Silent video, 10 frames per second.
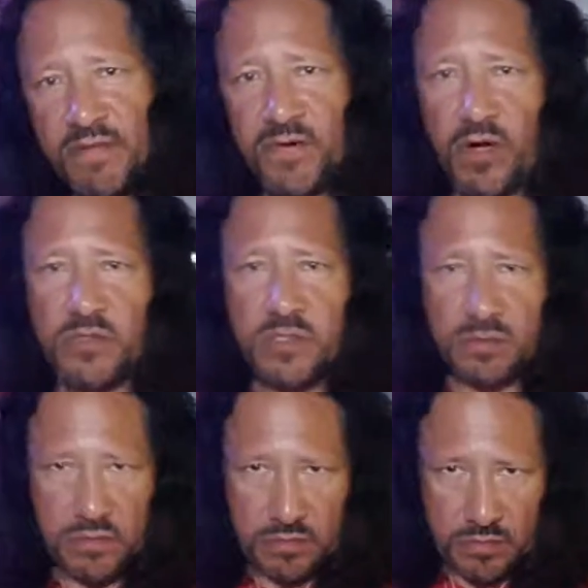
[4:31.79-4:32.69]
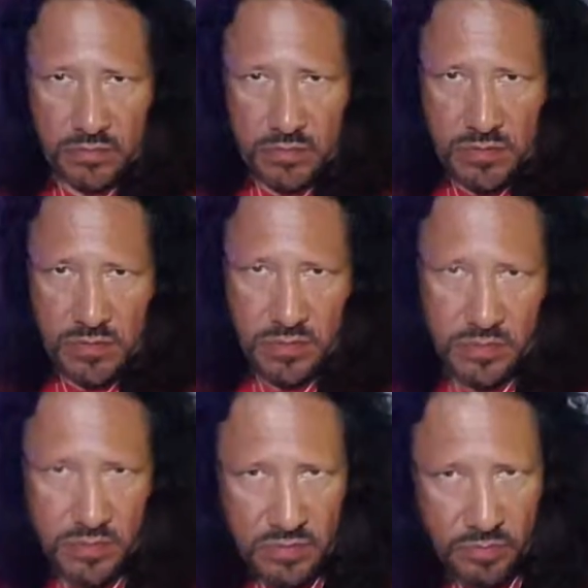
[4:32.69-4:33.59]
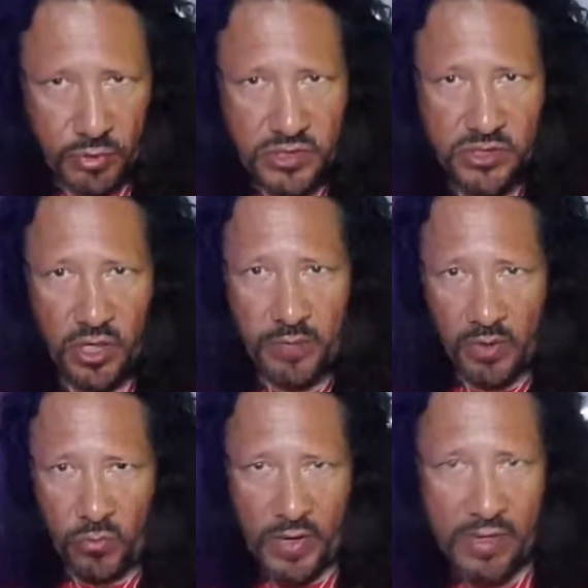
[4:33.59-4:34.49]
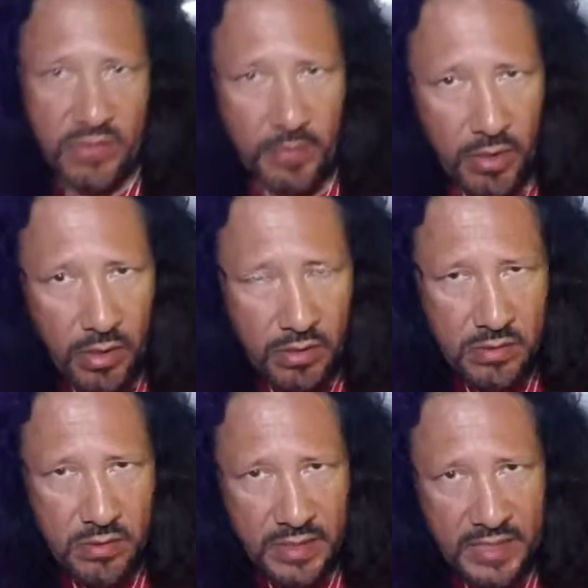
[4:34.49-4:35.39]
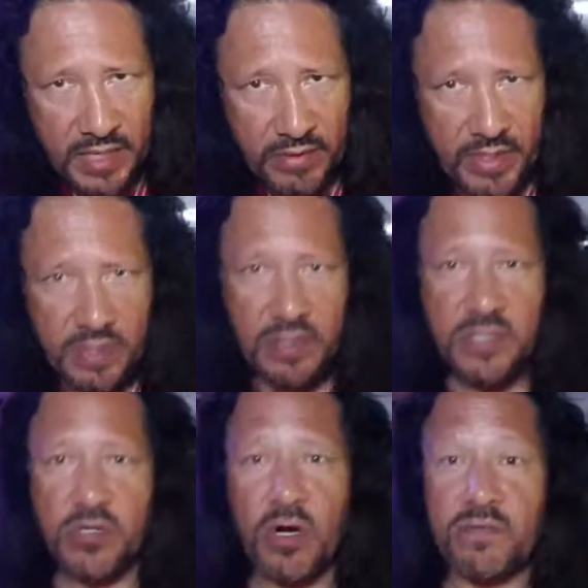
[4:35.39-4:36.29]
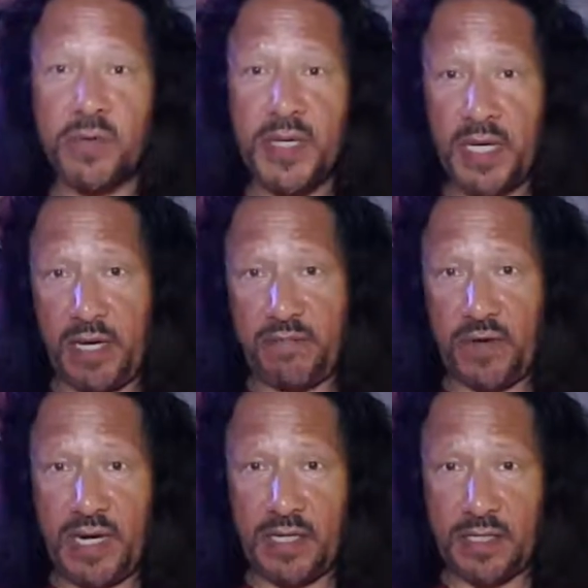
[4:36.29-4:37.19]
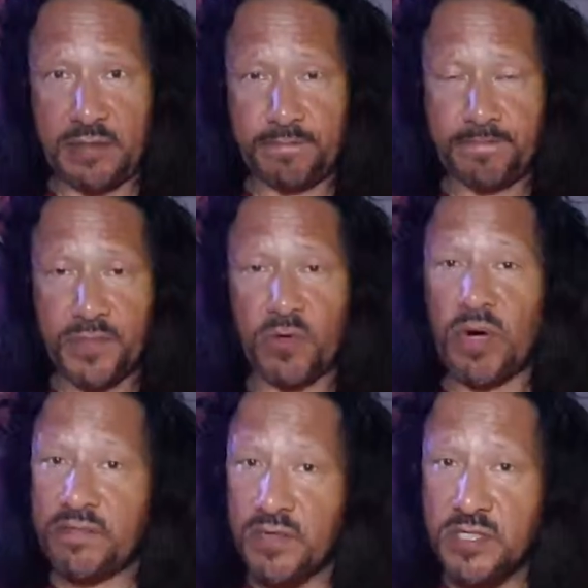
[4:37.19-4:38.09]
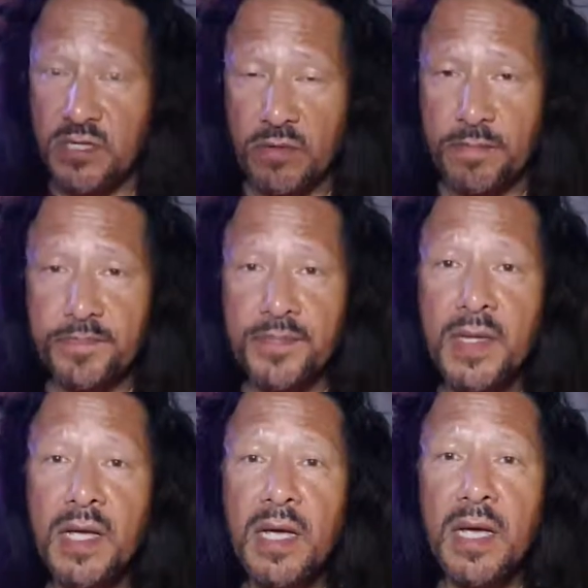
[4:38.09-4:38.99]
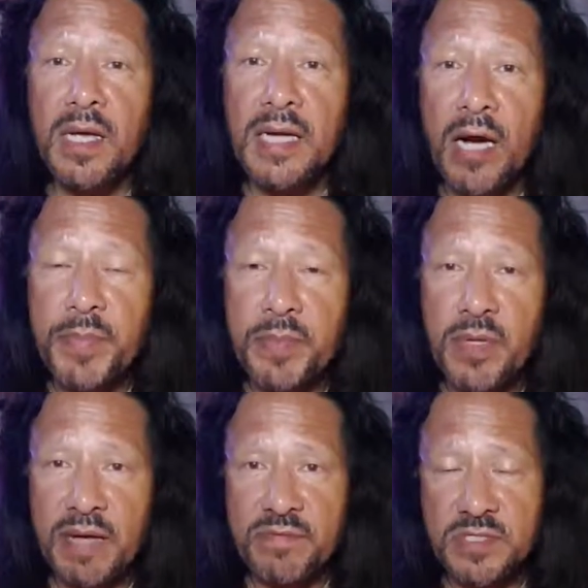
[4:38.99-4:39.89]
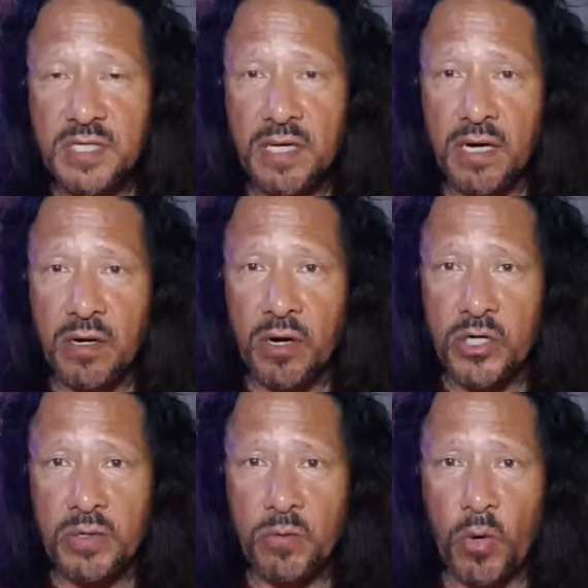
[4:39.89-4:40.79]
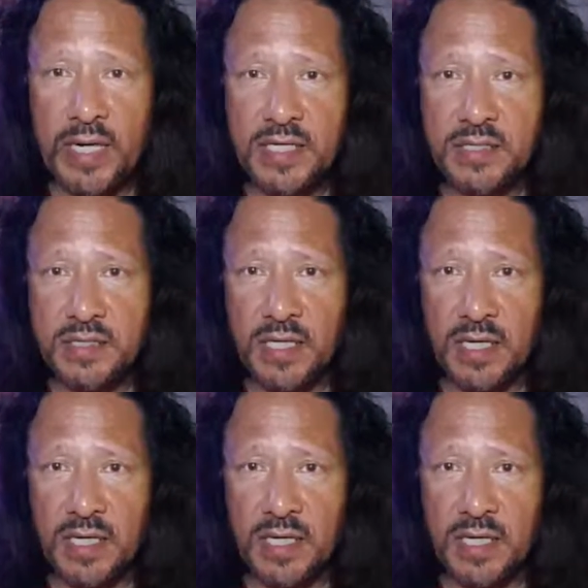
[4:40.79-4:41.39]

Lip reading: falls, puts his arm around the ball in the area, is called for a PK, for handling, rightfully so. Now, people obviously are arguing, why didn't